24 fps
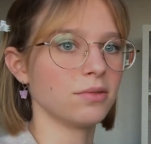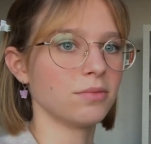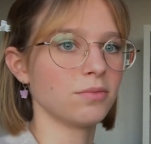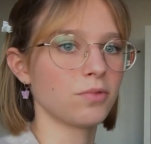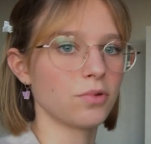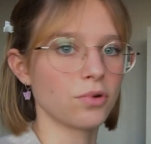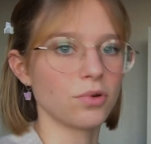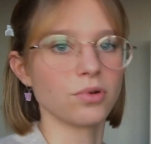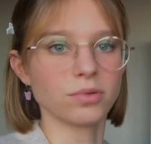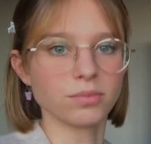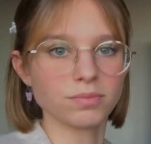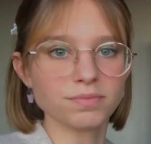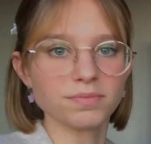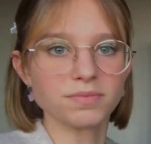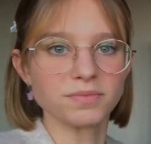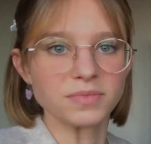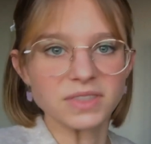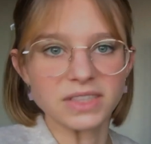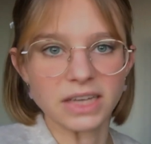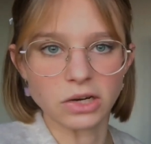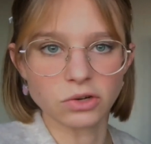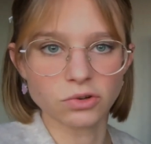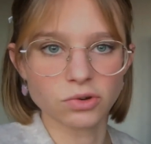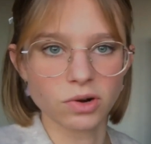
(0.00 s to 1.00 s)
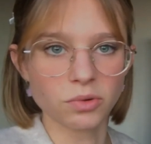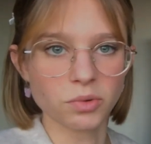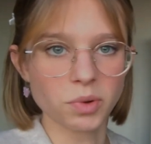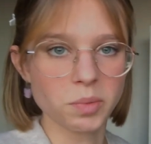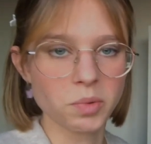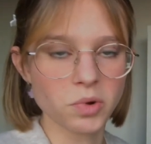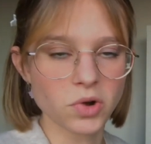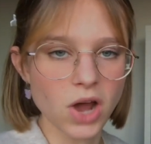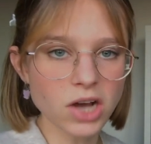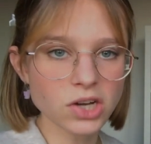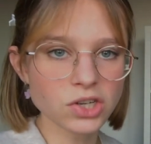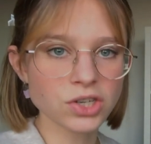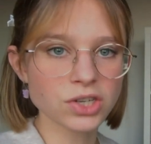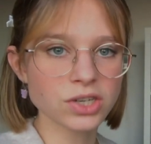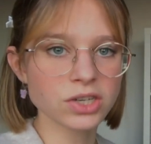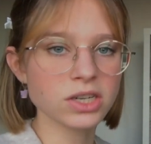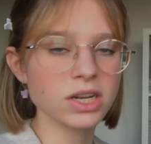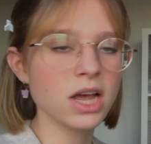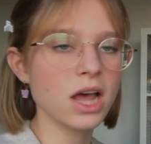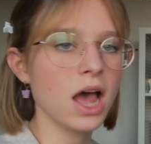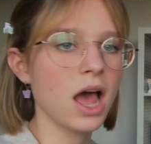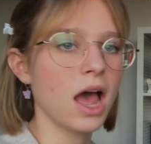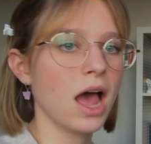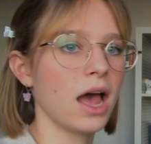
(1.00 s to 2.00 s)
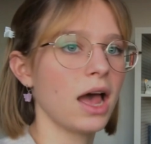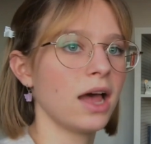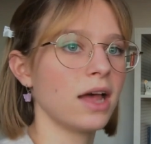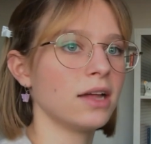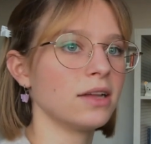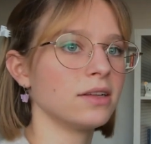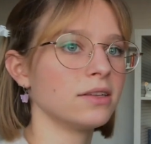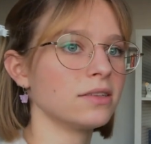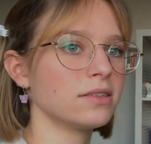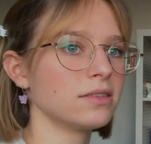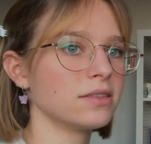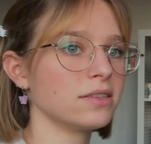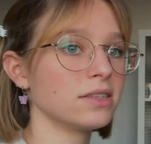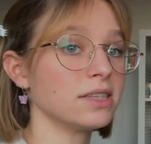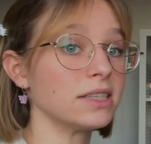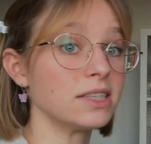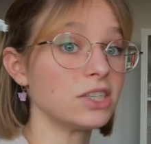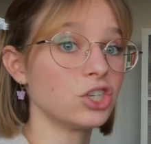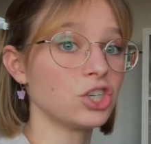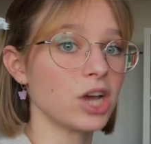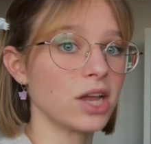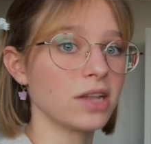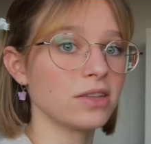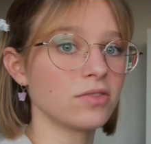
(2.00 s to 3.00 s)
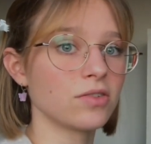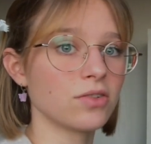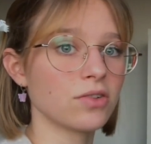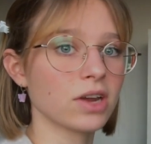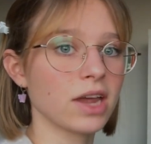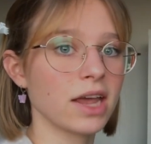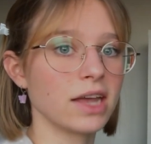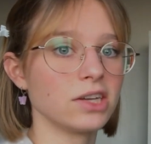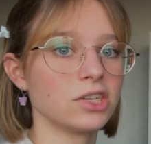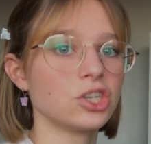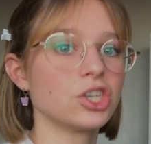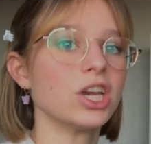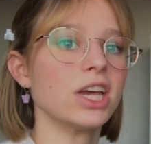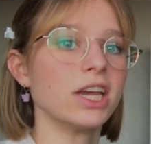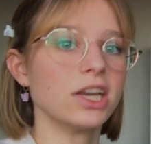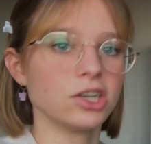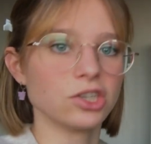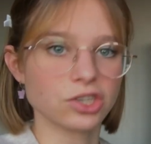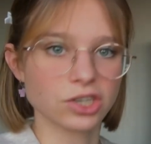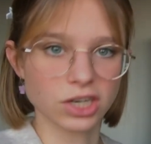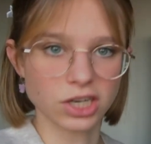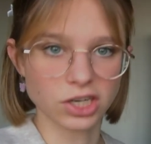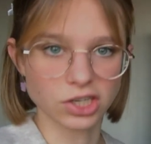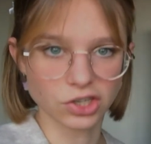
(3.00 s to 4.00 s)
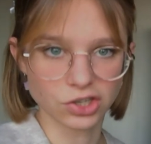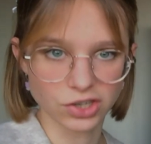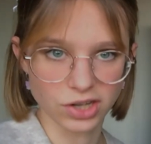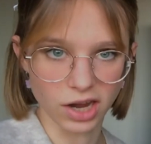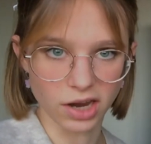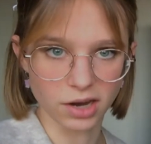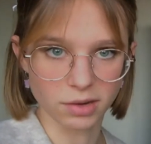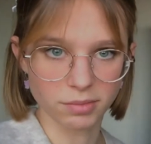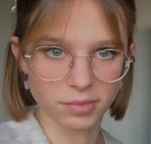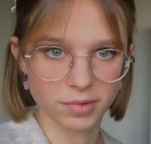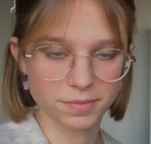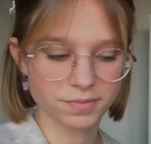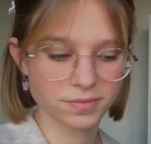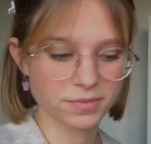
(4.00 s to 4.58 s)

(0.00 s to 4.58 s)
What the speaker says: for sexual reproduction, and this gender can change each time.